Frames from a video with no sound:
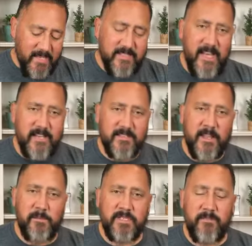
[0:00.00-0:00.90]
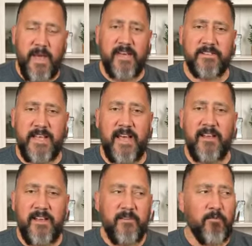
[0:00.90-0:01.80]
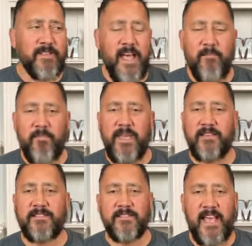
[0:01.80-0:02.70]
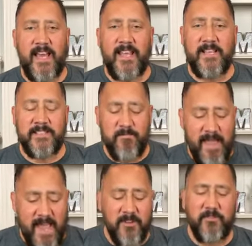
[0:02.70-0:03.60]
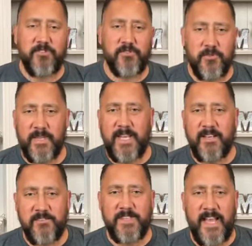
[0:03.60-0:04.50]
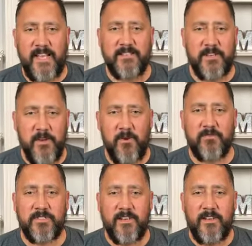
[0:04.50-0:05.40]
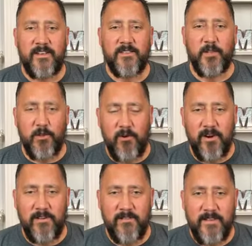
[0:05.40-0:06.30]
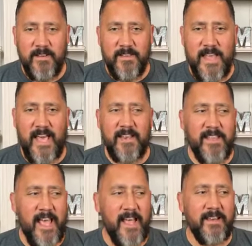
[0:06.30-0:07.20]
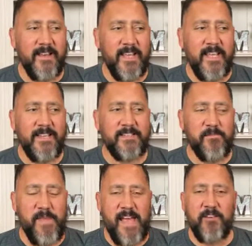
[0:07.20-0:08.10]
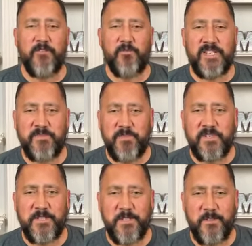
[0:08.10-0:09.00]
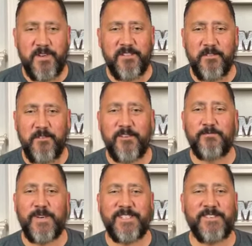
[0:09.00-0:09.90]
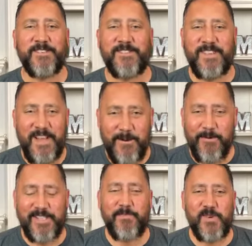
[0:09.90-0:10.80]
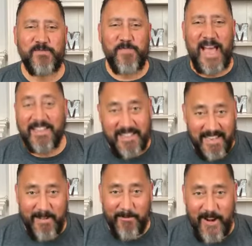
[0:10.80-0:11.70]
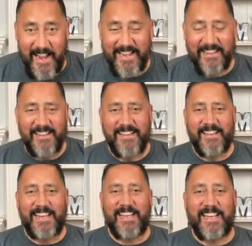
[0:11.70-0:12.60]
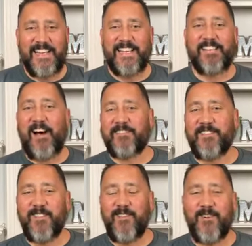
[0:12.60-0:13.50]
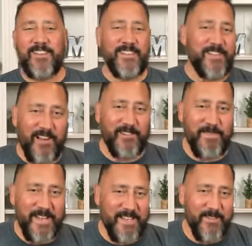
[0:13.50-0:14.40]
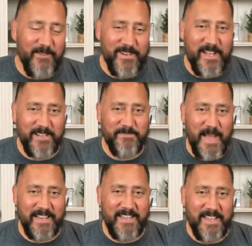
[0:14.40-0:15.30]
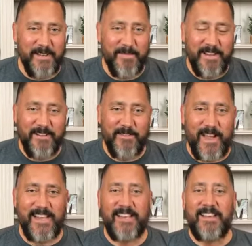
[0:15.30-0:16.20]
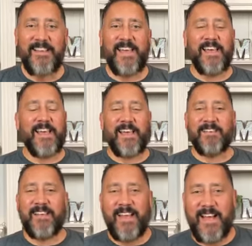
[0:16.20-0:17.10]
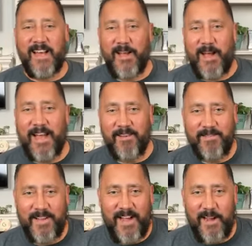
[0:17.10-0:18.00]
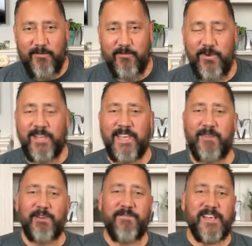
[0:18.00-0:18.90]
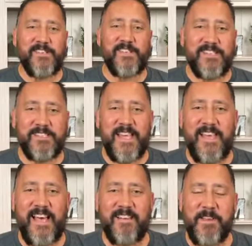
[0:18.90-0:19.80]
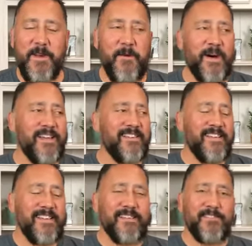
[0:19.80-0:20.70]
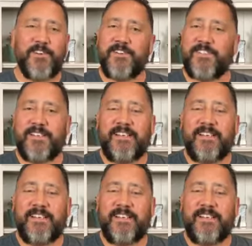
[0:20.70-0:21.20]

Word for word: says comes to pass. That what that means is that he's a man who truly understands and knows the Lord. That that he's a man who whispers to the Lord and the Lord whispers whispers back to him, right? He, he talks to the Lord and the talk and the Lord talks back to him, right? And, I, I I really would venture to say that. You know what, church?